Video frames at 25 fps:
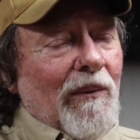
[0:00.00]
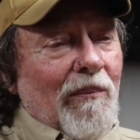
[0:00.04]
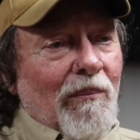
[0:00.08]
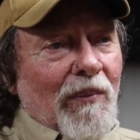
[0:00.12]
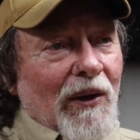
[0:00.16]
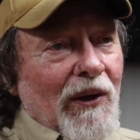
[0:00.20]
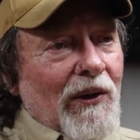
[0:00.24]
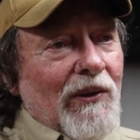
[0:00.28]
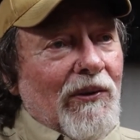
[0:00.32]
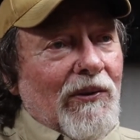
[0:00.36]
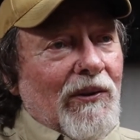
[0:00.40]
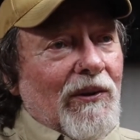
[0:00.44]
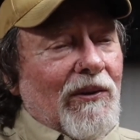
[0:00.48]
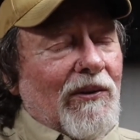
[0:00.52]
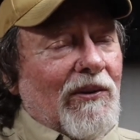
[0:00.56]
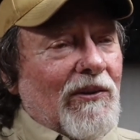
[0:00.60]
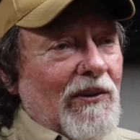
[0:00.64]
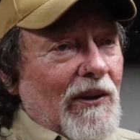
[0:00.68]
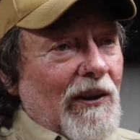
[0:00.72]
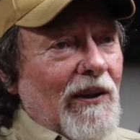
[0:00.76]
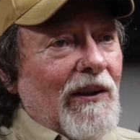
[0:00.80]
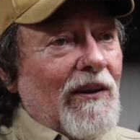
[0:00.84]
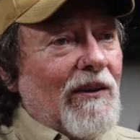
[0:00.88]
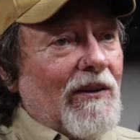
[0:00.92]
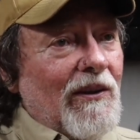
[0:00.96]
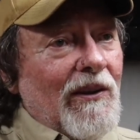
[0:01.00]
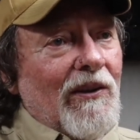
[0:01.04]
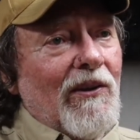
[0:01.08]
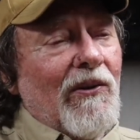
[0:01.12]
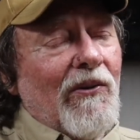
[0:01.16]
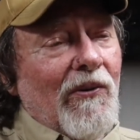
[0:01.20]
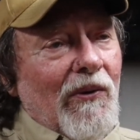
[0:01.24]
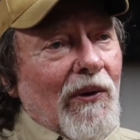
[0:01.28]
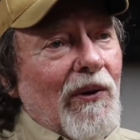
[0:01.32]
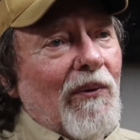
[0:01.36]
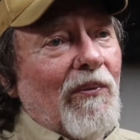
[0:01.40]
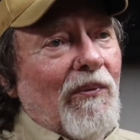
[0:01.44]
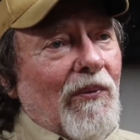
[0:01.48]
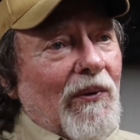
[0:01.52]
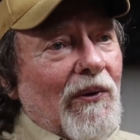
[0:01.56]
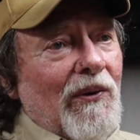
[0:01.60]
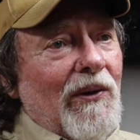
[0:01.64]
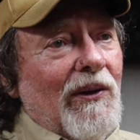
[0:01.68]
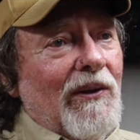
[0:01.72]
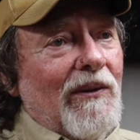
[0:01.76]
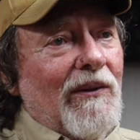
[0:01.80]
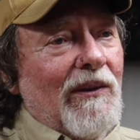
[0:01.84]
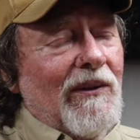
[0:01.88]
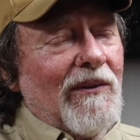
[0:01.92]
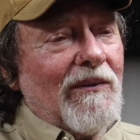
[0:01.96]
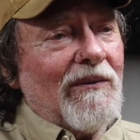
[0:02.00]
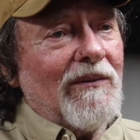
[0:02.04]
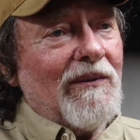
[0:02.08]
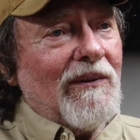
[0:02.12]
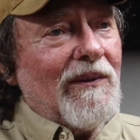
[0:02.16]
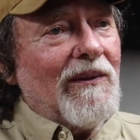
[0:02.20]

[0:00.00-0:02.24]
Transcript: basic Santee drift rig that